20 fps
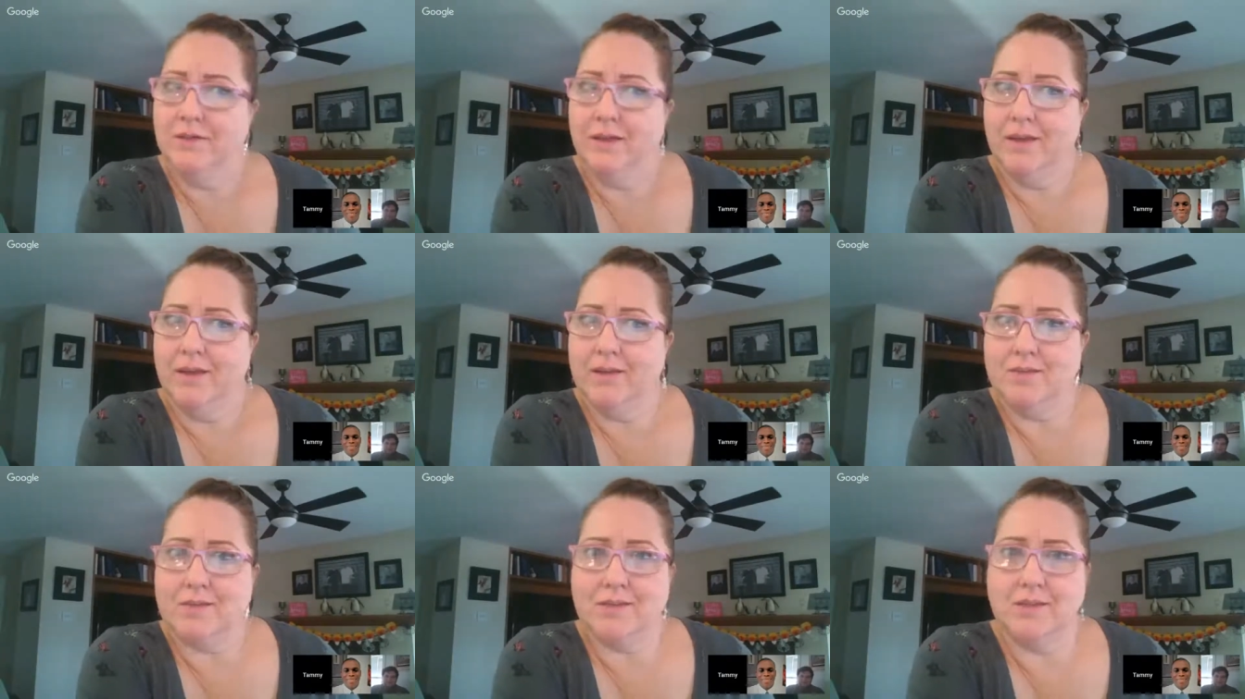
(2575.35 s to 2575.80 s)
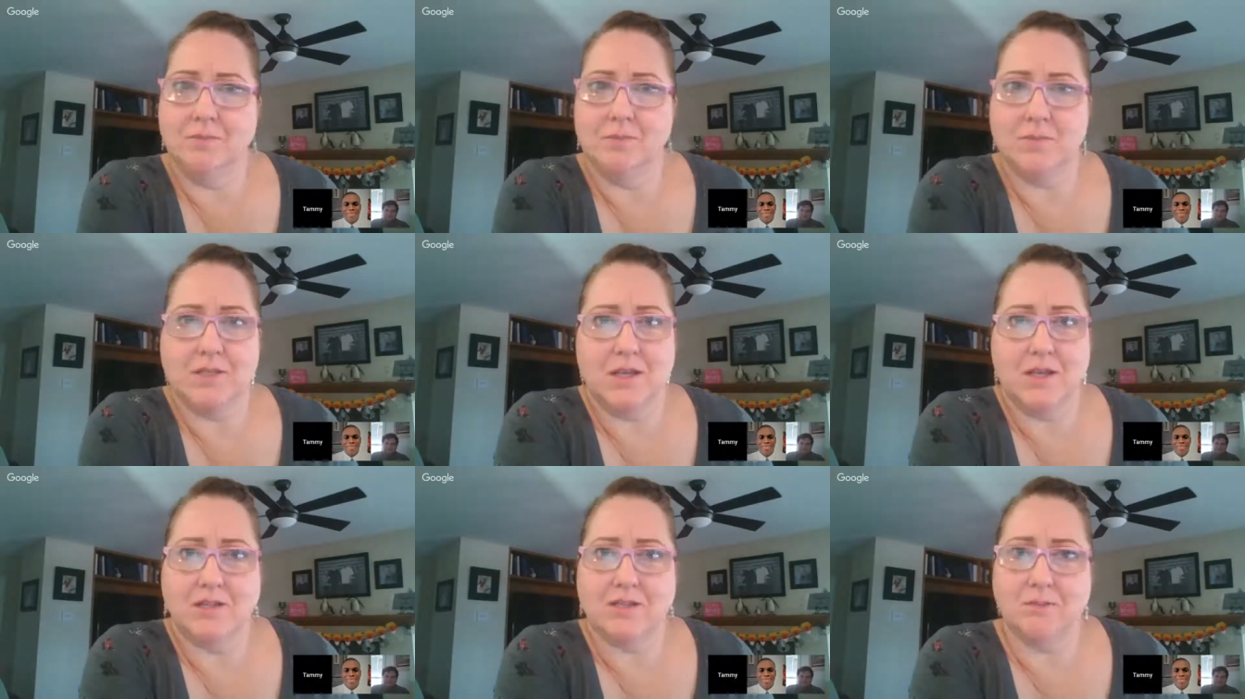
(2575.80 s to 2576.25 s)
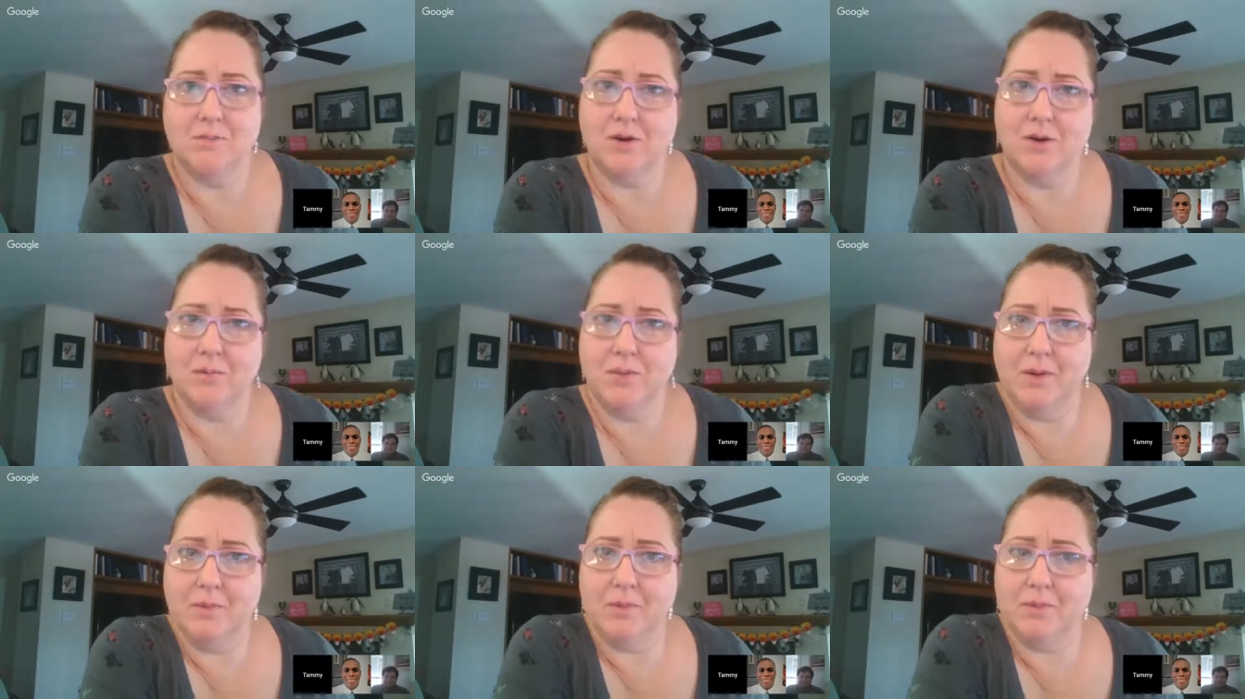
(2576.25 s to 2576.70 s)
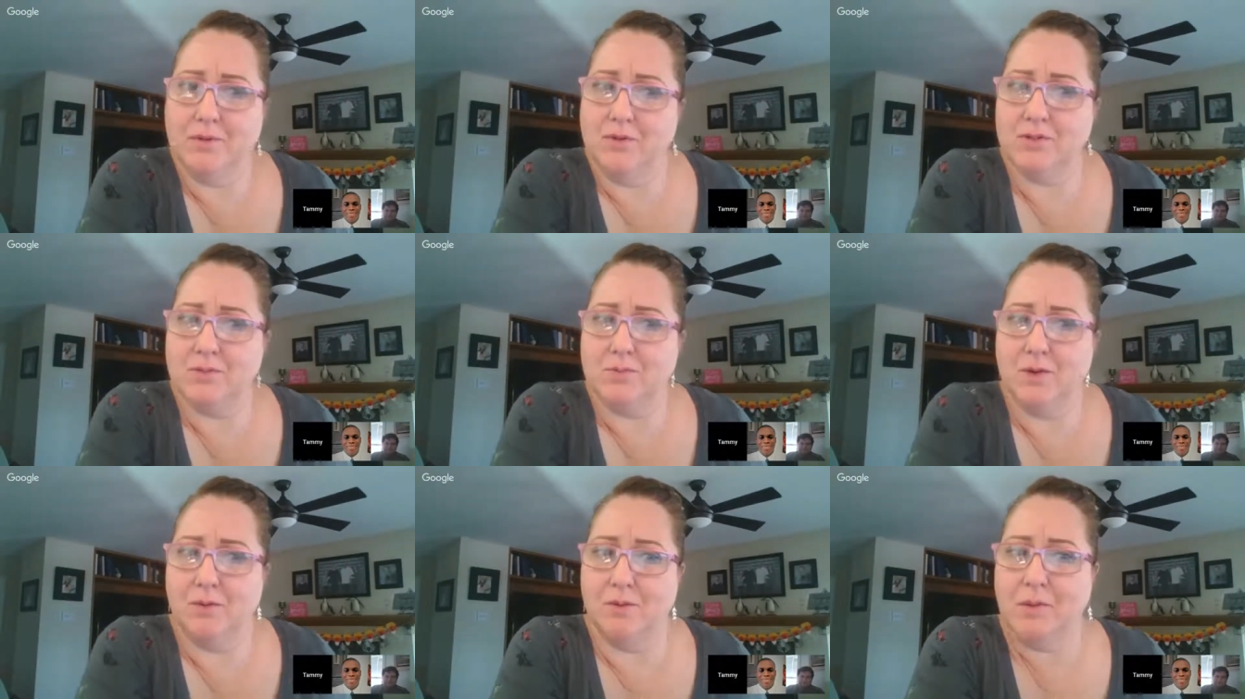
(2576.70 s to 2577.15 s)
It seems like smart people are
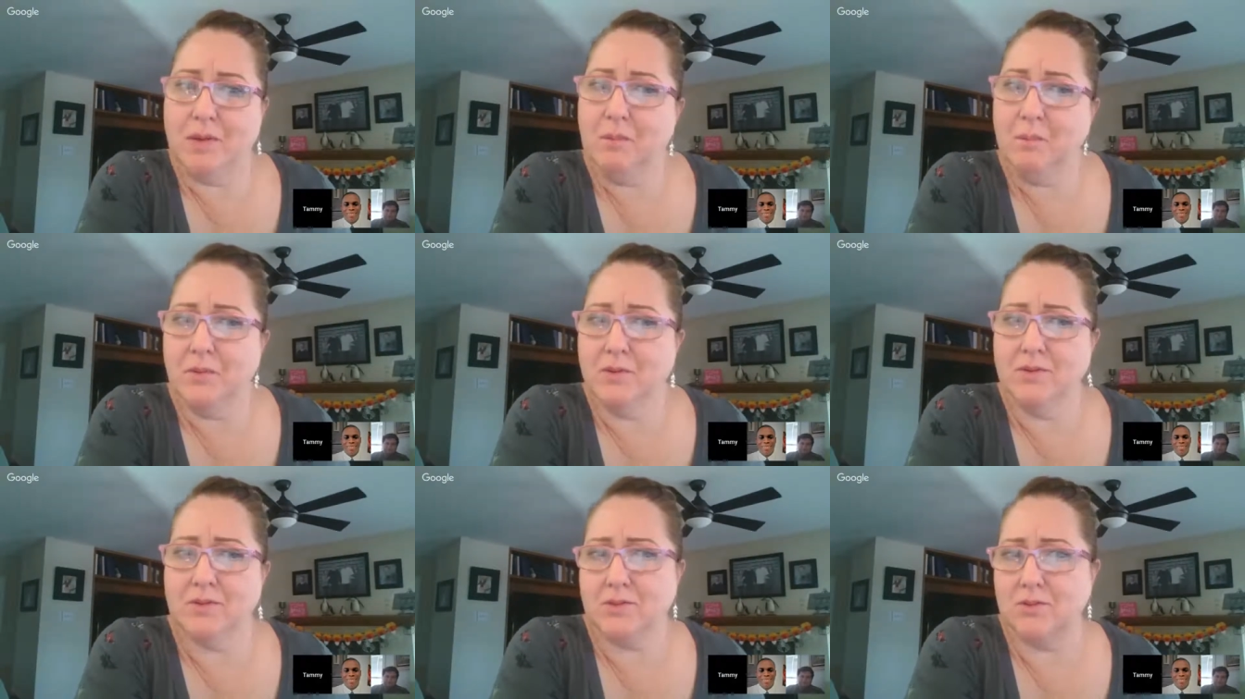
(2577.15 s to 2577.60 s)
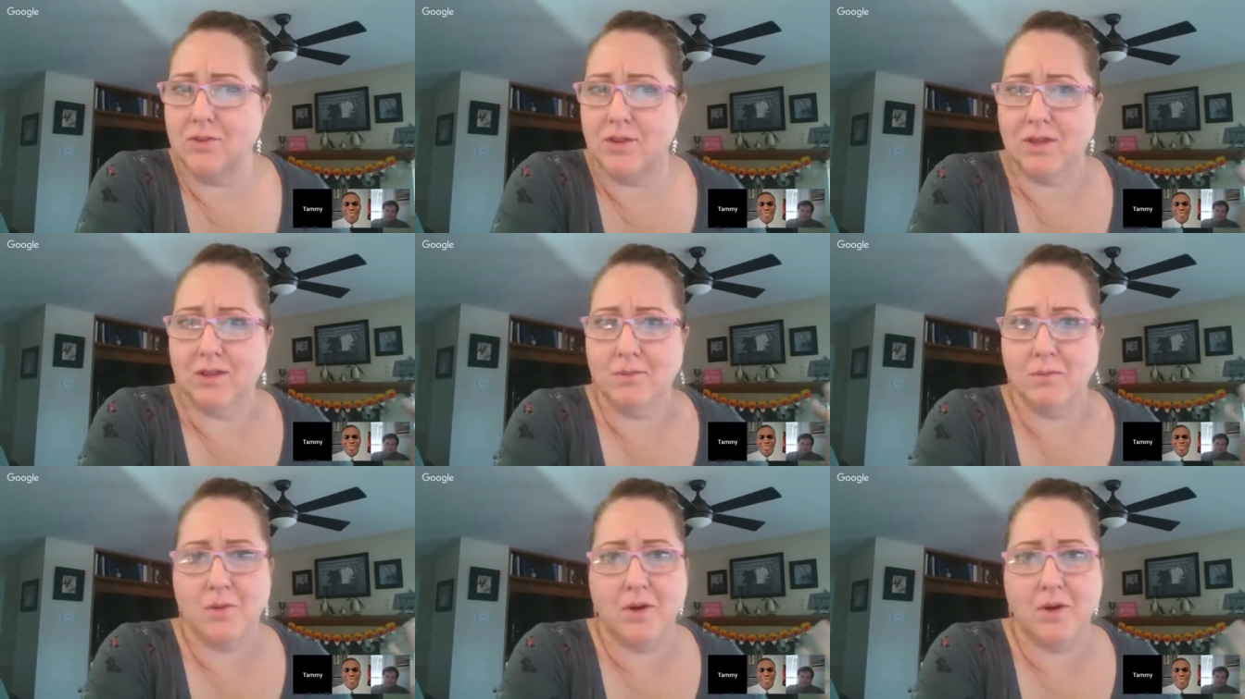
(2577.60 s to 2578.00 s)
smart people, so they could